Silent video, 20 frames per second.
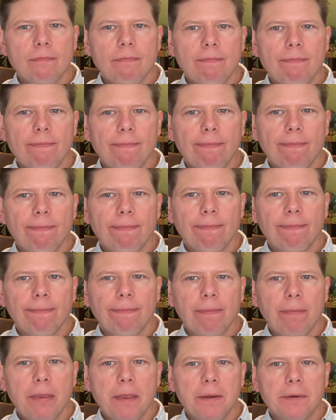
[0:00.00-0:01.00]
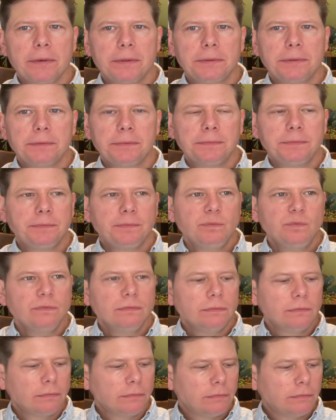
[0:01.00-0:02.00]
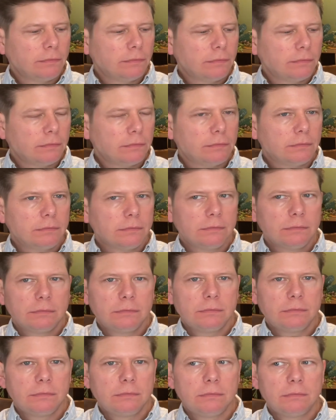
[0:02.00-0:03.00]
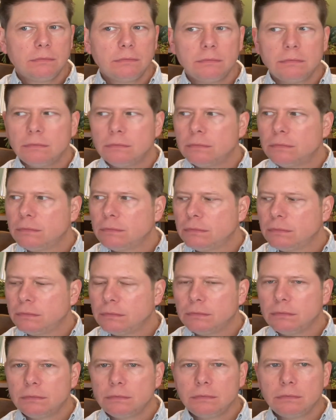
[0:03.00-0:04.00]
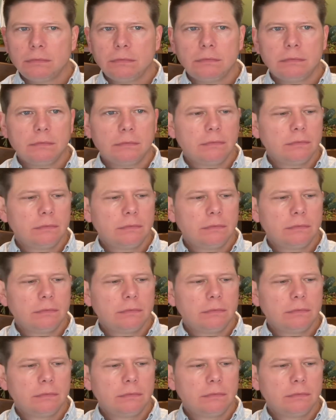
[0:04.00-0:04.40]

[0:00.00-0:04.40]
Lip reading: The person shown says nothing.